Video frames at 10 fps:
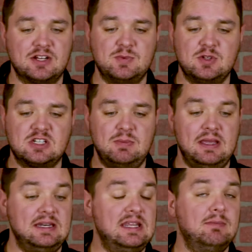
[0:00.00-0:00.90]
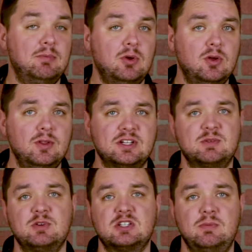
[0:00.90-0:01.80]
They're supposed to be dimmable. They're
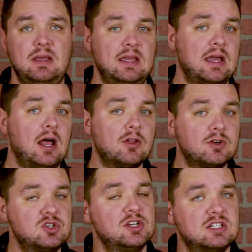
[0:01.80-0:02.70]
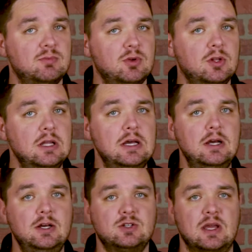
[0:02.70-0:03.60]
supposed to be color adjustable,
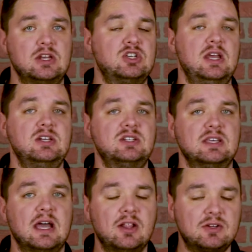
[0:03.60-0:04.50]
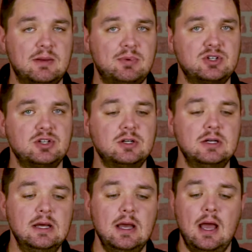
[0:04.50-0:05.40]
so I can change the color
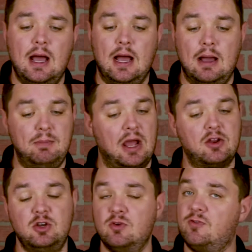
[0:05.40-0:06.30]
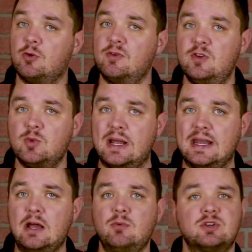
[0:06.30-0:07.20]
temperature. I'm not going to do a full review right
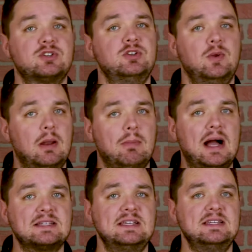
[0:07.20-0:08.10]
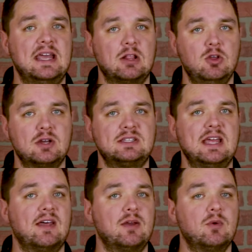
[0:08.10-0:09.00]
now. We're just going to do an unboxing, take a look,
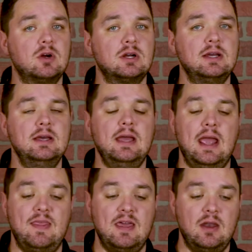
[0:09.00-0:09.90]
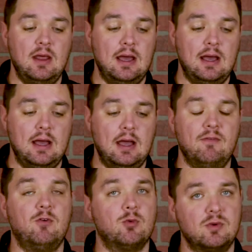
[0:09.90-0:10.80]
see how they work, and then
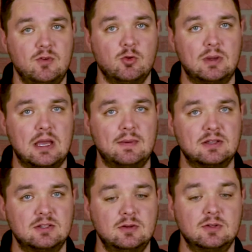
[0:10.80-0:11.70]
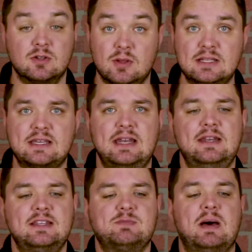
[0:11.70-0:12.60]
a full review will be coming soon. So let's get
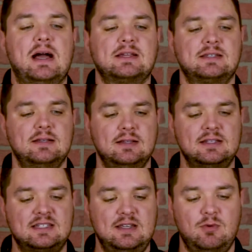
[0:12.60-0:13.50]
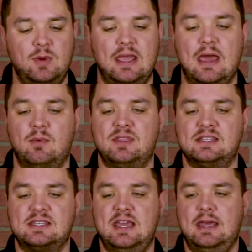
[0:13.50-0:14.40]
into this box. Let's see what we get with
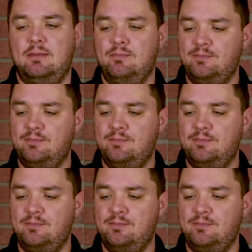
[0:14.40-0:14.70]
this kit.